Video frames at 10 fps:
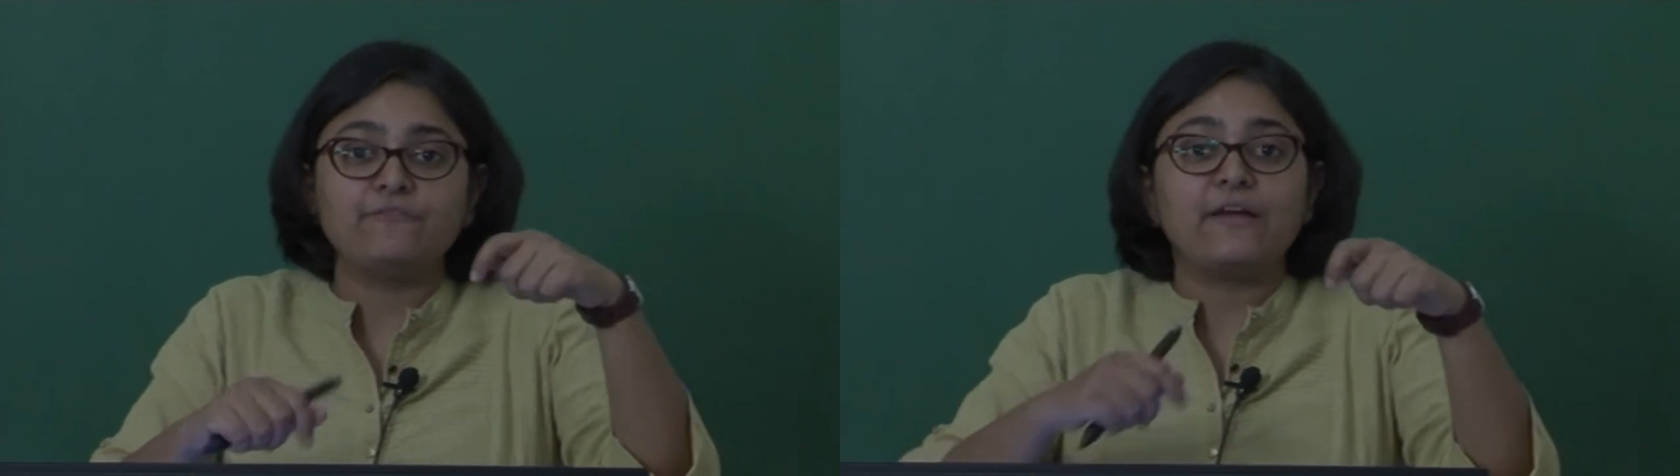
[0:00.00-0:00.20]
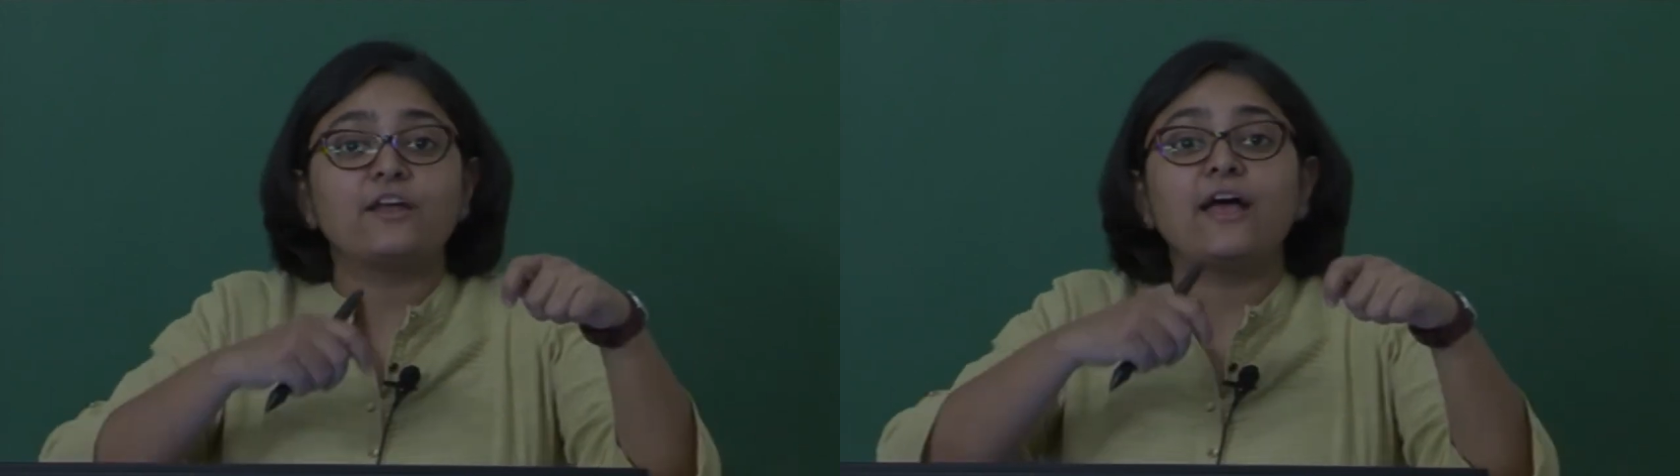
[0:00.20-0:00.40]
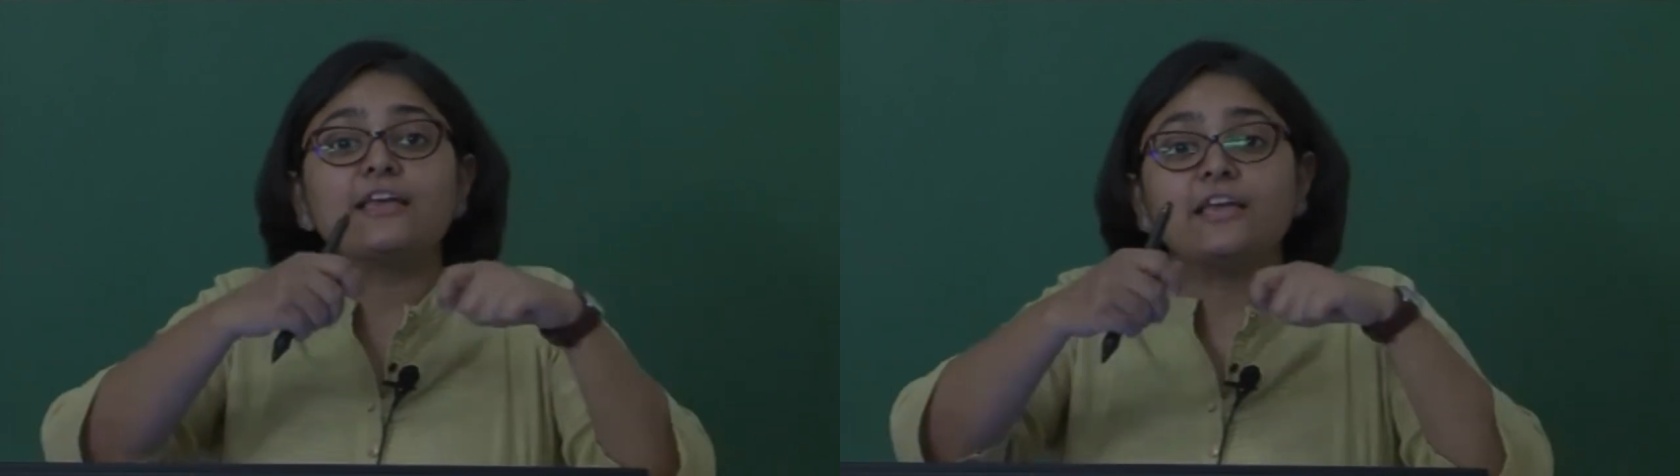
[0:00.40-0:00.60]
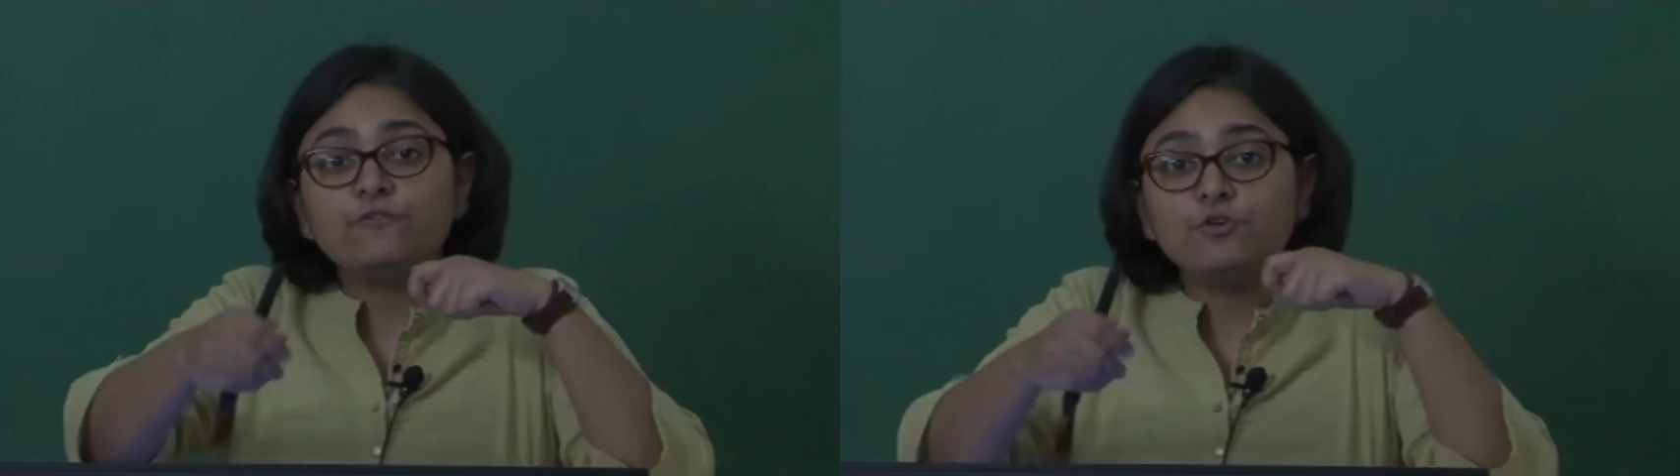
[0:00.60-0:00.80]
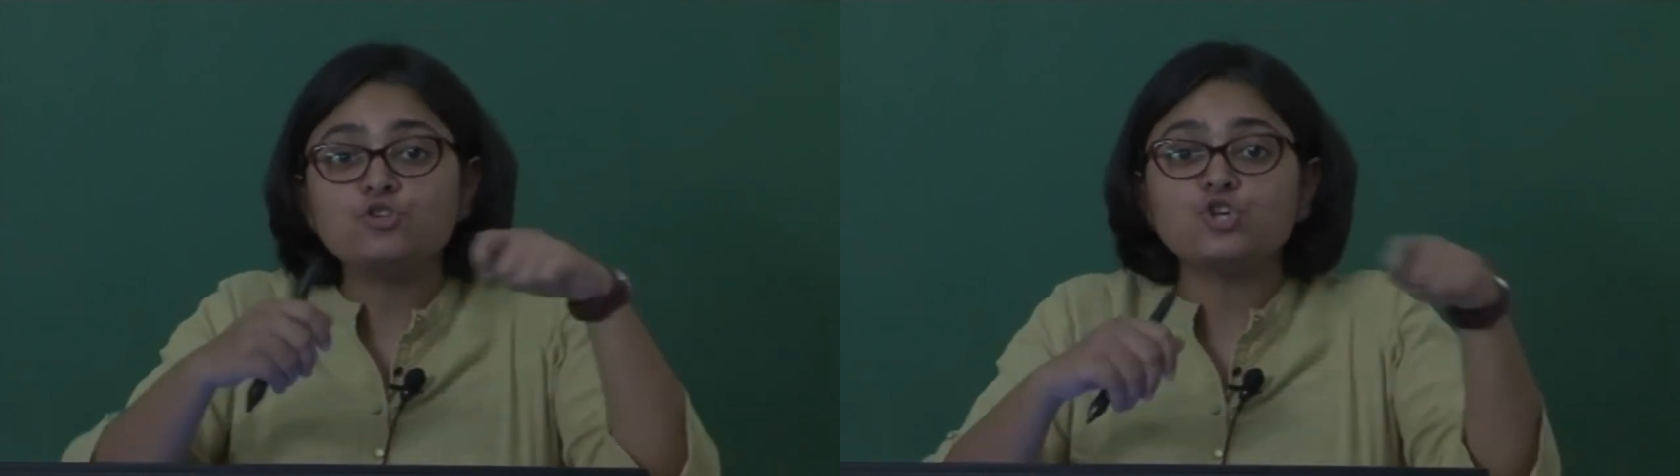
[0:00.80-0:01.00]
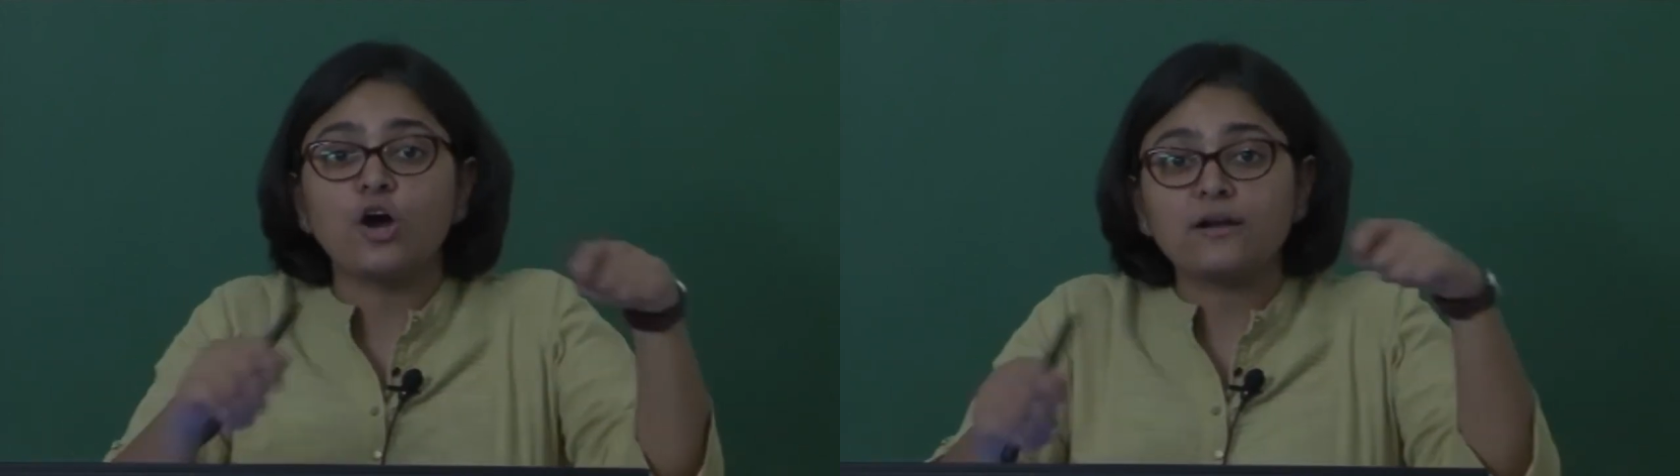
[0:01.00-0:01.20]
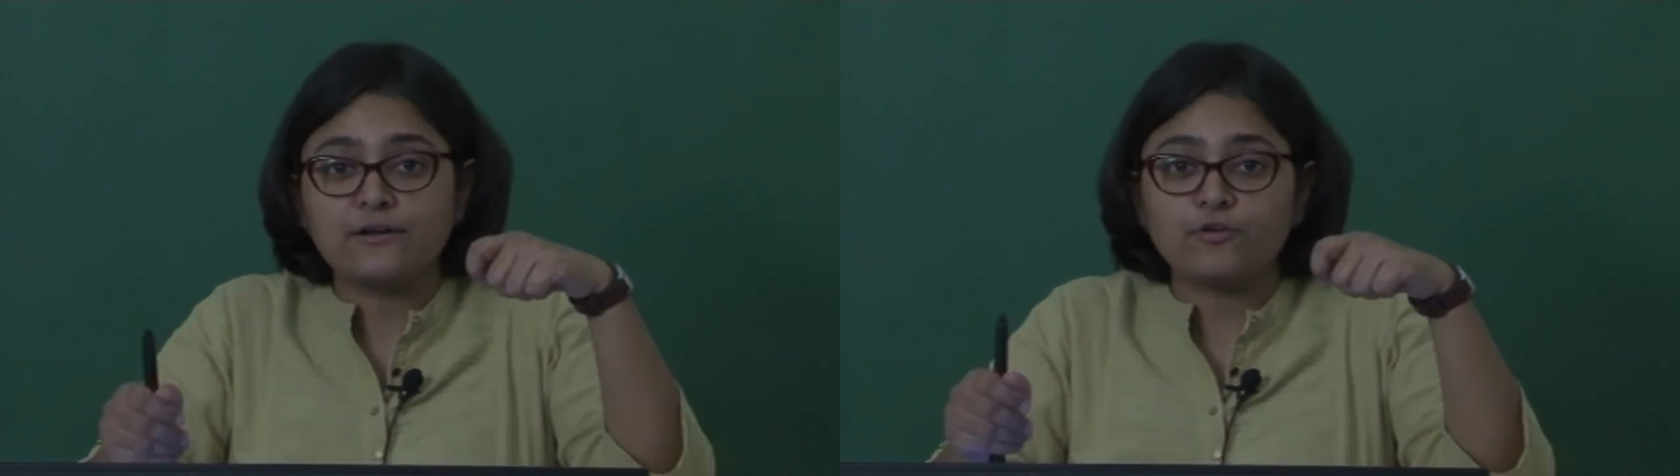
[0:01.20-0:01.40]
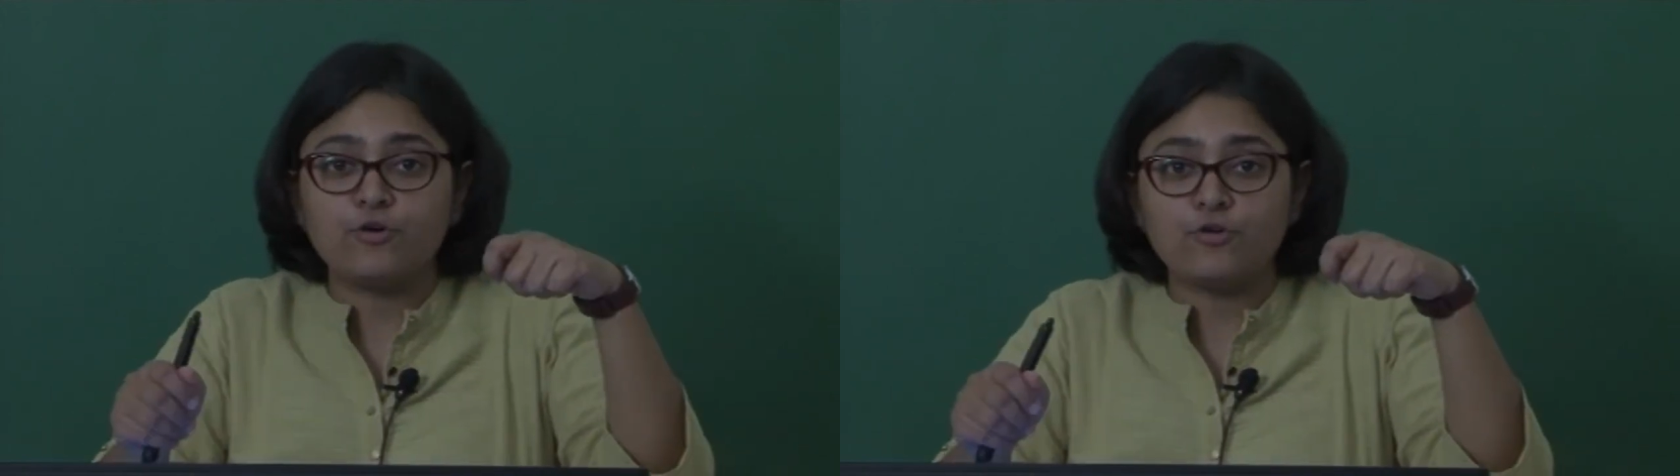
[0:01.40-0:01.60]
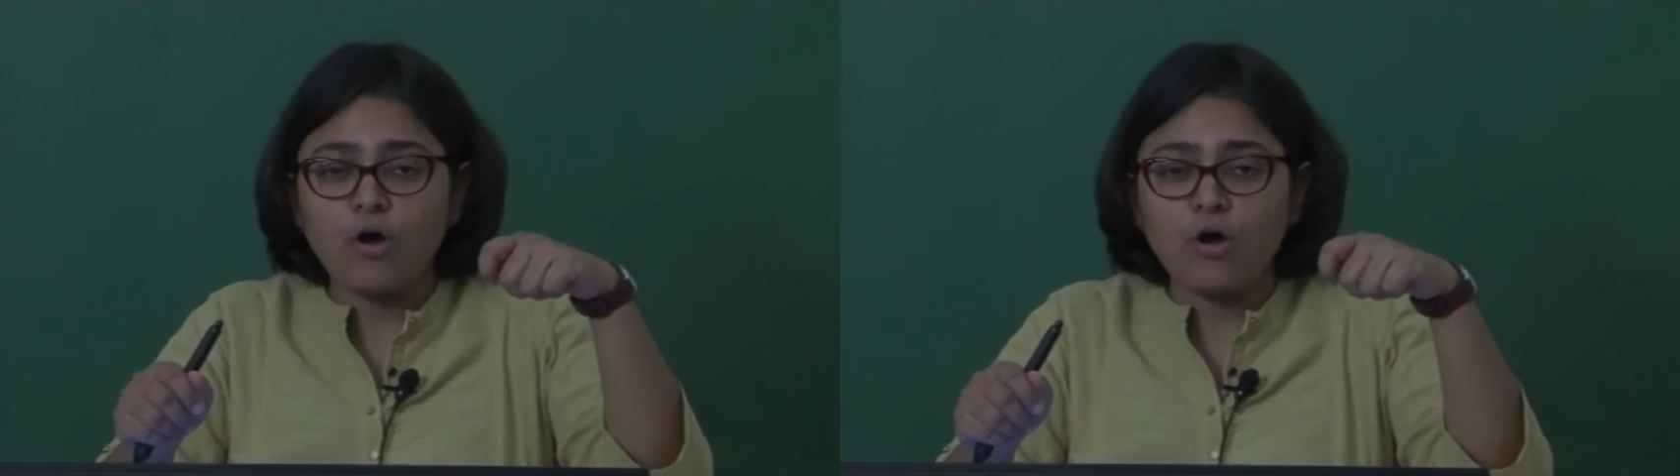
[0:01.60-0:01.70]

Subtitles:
whether I give you chocolate or